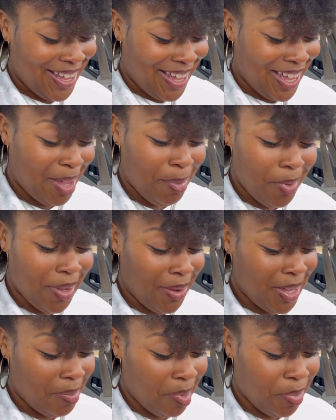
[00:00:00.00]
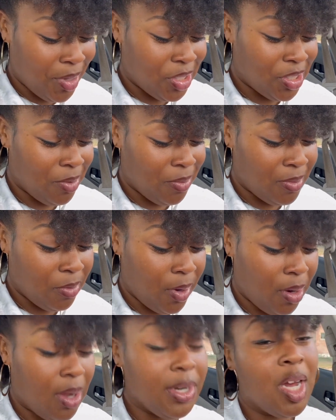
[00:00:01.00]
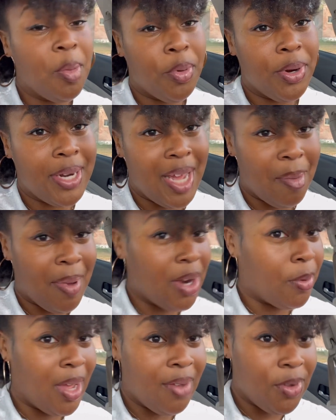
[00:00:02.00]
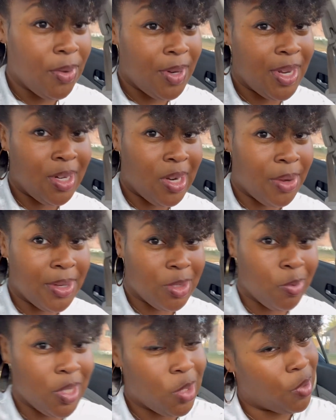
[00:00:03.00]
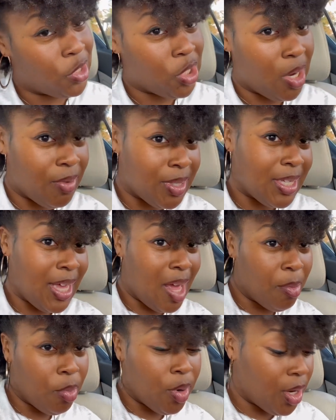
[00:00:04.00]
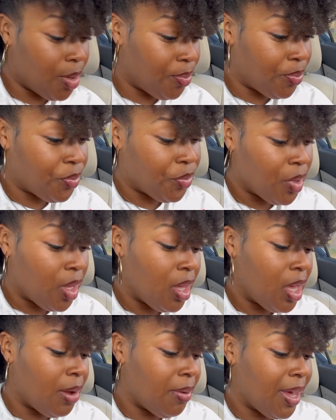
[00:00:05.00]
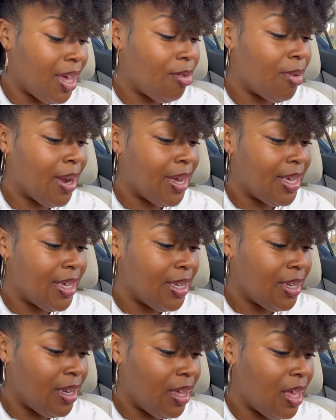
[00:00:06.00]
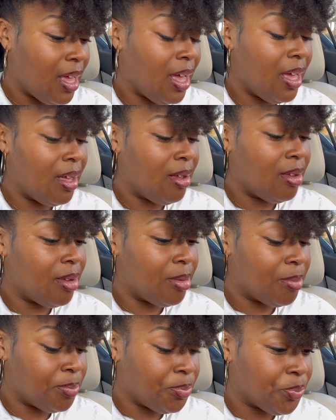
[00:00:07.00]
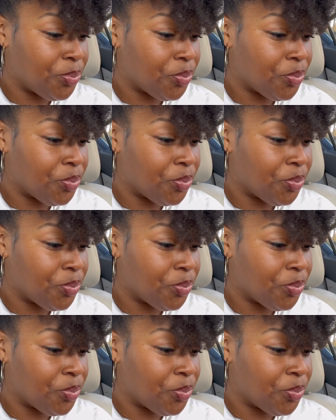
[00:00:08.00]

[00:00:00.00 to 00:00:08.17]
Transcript: Uh, but we're going to keep it pushing. We're on Upward now, by the way. If you didn't notice, we switched over to Upward. Okay, Ryan. Um...